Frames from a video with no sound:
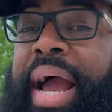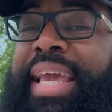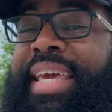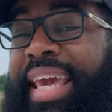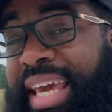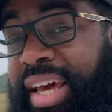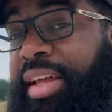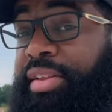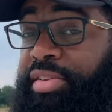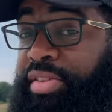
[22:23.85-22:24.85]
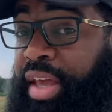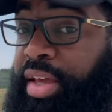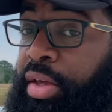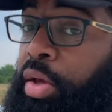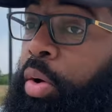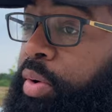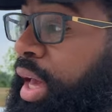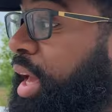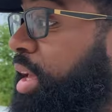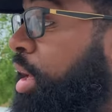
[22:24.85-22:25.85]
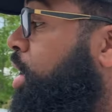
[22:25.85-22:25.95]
IKEA in this thing, okay?